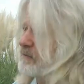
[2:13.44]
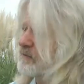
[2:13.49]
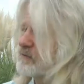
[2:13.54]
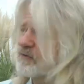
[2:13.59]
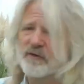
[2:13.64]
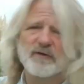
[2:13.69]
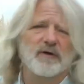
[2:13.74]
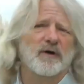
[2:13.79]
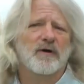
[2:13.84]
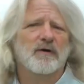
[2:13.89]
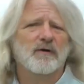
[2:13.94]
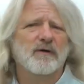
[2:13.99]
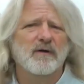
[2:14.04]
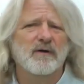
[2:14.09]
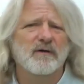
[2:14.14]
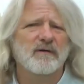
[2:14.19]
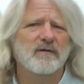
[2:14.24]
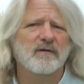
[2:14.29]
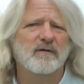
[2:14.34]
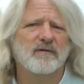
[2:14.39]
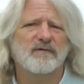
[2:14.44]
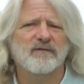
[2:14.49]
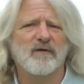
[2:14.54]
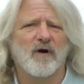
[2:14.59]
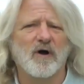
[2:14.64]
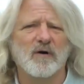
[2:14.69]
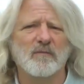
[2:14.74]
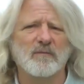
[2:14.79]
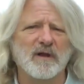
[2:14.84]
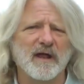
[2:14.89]
to their
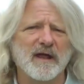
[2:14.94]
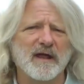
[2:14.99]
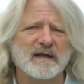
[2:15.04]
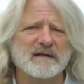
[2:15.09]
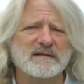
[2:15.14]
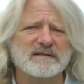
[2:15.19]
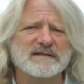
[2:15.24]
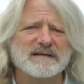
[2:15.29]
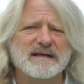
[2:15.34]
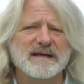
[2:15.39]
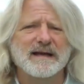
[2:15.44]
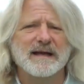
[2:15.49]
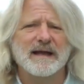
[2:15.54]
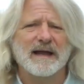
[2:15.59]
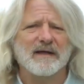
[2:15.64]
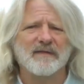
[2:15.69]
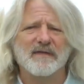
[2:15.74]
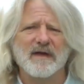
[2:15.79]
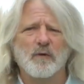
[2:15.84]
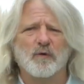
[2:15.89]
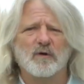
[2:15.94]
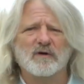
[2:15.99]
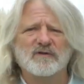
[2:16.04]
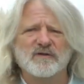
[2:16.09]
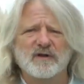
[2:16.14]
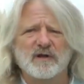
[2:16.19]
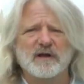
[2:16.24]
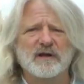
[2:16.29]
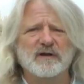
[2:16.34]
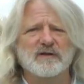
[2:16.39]
farmlands and they were
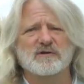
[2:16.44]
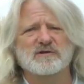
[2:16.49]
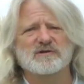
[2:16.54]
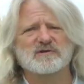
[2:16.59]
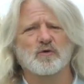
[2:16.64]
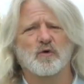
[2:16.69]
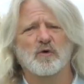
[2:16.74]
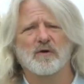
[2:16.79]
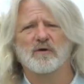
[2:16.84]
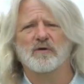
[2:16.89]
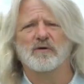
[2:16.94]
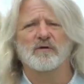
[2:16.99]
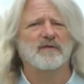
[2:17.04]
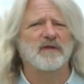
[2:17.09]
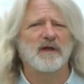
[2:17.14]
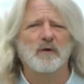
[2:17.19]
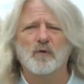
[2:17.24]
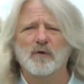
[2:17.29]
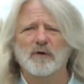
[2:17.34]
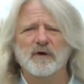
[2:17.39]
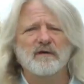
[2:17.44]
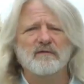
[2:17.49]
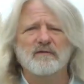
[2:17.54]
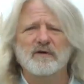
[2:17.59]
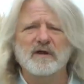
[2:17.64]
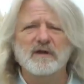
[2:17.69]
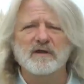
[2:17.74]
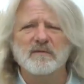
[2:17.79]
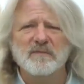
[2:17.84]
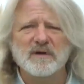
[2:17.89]
tilling the soil. They weren't
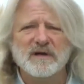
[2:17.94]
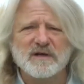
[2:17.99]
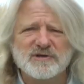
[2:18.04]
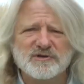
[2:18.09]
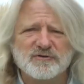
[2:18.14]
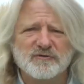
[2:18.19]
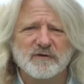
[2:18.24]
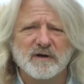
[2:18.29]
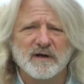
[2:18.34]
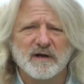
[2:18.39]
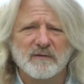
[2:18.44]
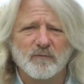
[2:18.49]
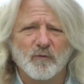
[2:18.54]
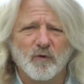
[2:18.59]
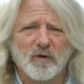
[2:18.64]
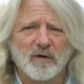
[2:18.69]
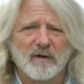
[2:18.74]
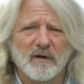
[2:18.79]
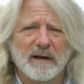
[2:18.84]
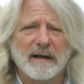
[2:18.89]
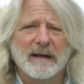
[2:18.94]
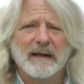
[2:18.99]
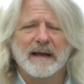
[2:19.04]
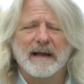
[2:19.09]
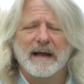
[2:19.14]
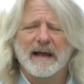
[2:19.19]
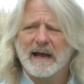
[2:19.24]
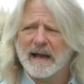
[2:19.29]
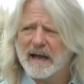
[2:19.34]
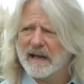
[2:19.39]
even in the ministry anymore.
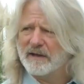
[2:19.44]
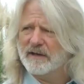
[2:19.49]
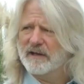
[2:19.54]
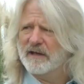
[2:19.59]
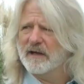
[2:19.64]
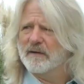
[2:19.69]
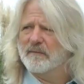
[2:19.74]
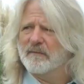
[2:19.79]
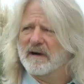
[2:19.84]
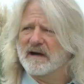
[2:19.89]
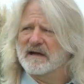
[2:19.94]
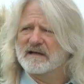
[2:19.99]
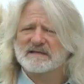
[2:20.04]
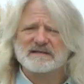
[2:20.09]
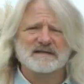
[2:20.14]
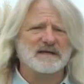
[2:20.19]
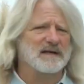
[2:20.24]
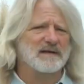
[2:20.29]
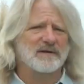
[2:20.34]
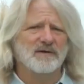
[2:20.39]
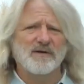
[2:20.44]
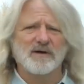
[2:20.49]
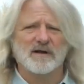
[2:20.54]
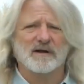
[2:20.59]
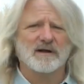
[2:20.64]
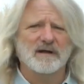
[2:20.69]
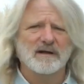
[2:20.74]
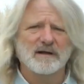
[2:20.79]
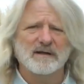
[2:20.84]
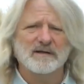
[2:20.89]
And Nehemiah said,
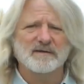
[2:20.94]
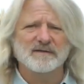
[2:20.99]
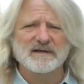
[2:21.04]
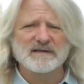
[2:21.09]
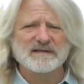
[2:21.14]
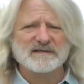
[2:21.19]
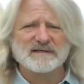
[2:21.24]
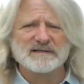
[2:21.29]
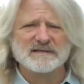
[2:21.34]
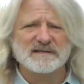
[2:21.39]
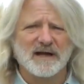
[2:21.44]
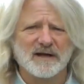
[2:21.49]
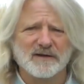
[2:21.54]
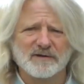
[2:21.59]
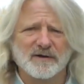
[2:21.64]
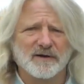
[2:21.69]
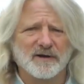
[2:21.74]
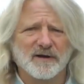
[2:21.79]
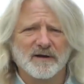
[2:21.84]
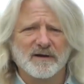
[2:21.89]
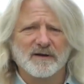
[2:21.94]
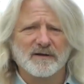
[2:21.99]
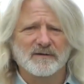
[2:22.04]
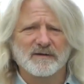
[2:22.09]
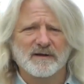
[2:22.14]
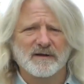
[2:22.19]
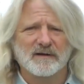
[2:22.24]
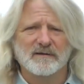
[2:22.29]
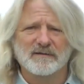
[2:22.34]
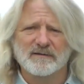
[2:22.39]
look, this is not gonna,
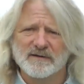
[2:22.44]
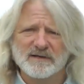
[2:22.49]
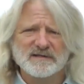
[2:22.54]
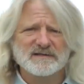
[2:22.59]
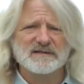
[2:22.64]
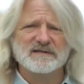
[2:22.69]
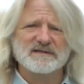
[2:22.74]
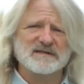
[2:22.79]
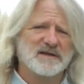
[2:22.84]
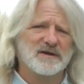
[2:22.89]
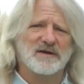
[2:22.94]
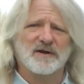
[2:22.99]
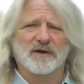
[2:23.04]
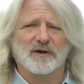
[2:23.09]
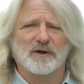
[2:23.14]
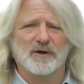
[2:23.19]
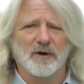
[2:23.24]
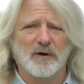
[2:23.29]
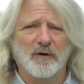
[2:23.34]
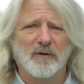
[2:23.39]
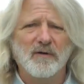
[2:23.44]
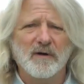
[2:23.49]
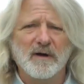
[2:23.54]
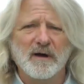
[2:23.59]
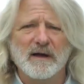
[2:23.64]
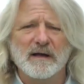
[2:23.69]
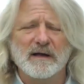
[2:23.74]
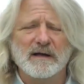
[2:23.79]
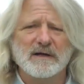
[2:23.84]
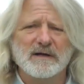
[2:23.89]
this isn't gonna go.
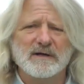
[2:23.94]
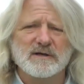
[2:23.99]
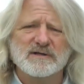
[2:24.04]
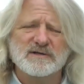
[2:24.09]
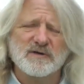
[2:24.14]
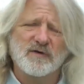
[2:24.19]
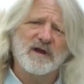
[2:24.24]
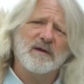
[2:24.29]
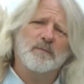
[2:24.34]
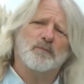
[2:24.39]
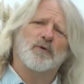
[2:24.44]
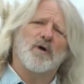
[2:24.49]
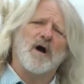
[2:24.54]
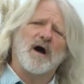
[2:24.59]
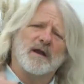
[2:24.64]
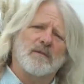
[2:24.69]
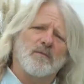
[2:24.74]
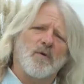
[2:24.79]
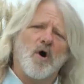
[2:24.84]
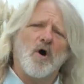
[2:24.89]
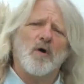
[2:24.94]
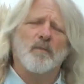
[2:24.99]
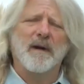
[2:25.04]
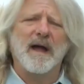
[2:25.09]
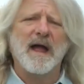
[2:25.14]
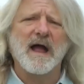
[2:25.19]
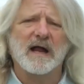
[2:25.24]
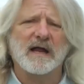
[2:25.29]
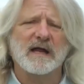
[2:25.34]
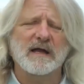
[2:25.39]
So he brought them all
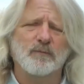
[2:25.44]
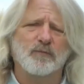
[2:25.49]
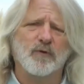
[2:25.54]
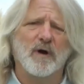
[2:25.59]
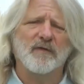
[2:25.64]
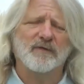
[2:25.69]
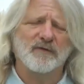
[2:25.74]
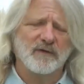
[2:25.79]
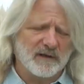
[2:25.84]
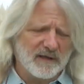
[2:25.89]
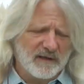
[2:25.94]
back. He brought the